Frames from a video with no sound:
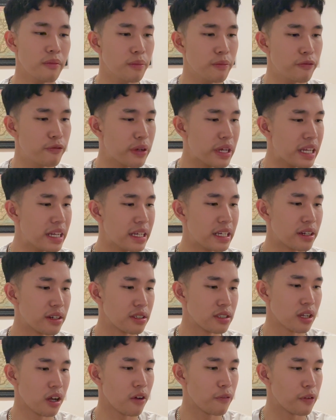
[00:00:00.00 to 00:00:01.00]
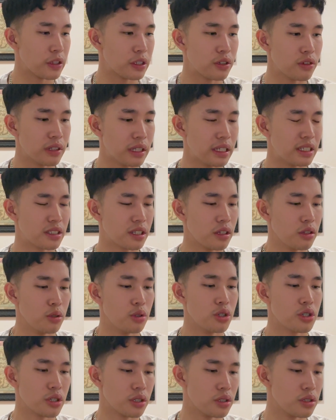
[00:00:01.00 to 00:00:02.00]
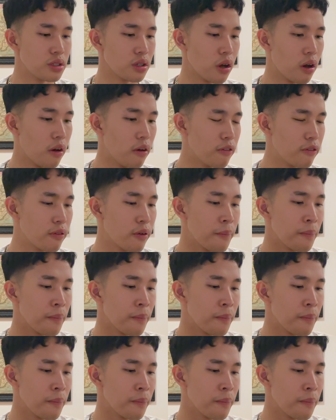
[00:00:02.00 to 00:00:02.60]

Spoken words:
feeding yourself into these delusions of,